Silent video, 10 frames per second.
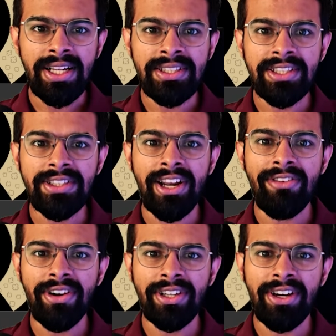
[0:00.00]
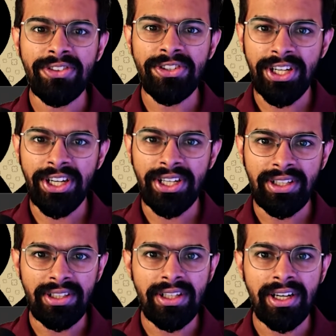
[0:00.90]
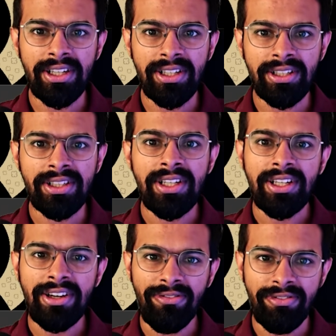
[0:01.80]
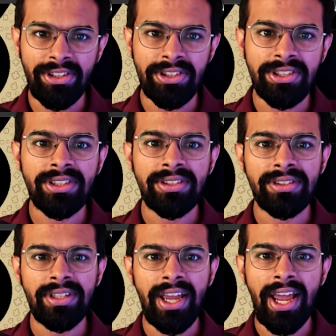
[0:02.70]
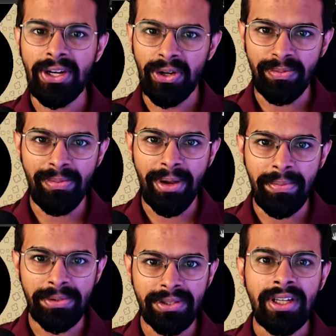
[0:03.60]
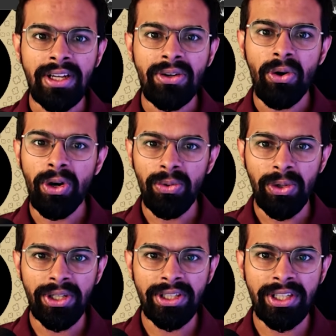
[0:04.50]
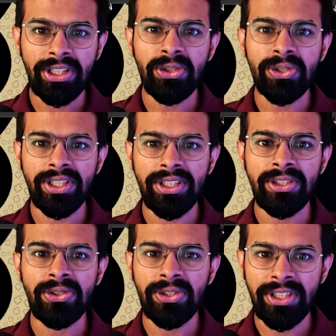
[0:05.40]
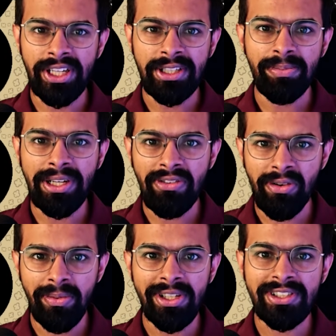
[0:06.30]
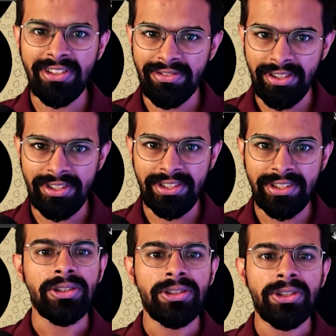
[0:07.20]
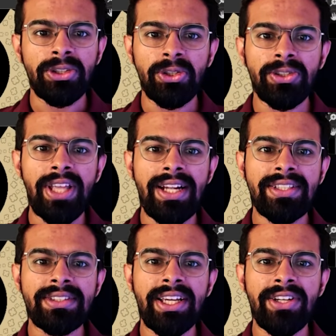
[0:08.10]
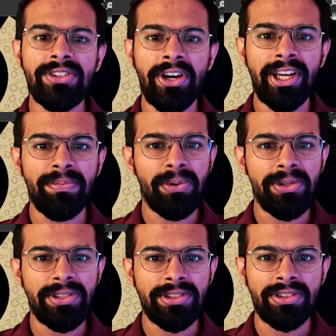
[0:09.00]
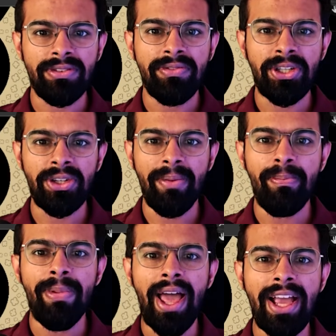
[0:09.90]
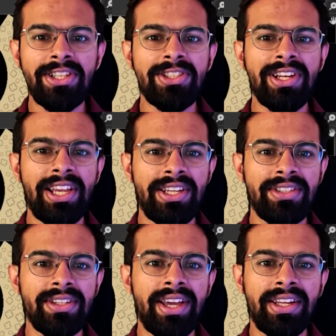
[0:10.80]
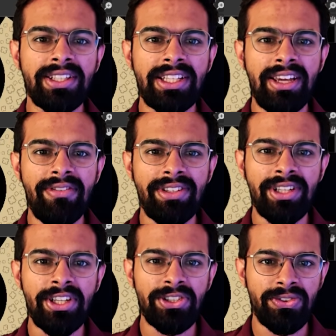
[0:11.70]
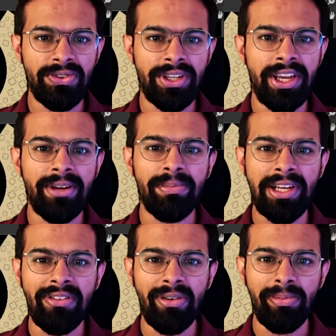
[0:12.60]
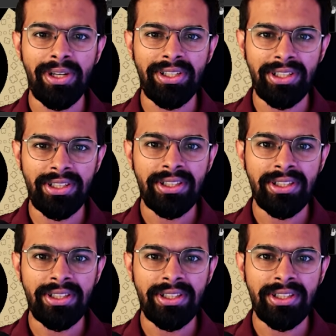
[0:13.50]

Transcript: the trifecta of shading, color, roughness, and normal maps, all working together to create a believable surface. So that's the entire process. We took a blank slate and gave it history and believability,